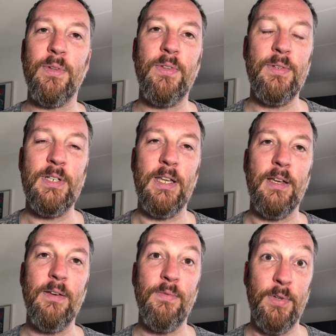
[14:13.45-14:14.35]
or third
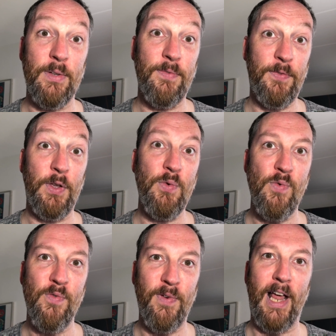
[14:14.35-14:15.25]
gear, for the
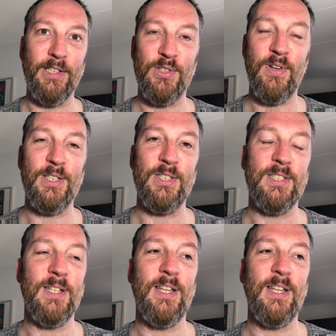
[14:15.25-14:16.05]
few flat stretches that